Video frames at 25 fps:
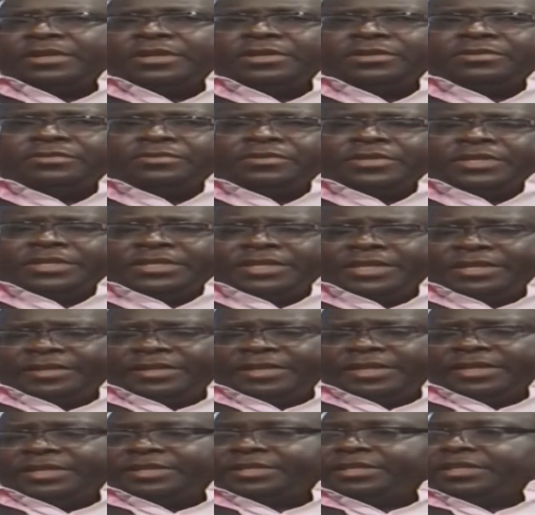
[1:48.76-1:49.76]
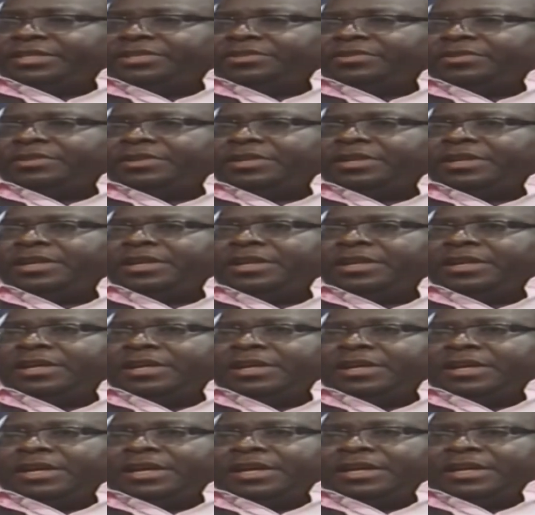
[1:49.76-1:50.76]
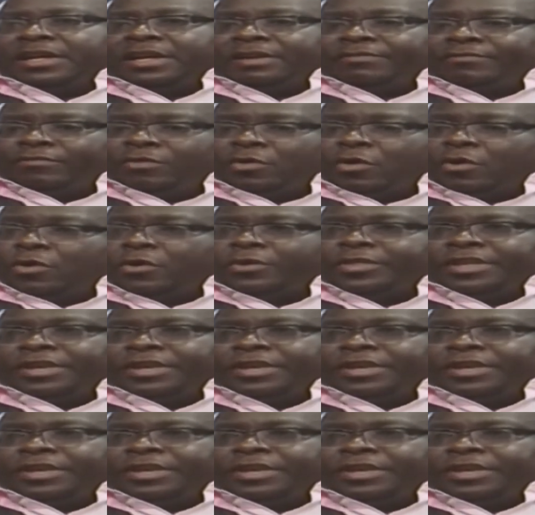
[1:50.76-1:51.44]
to rescind the decision and have all the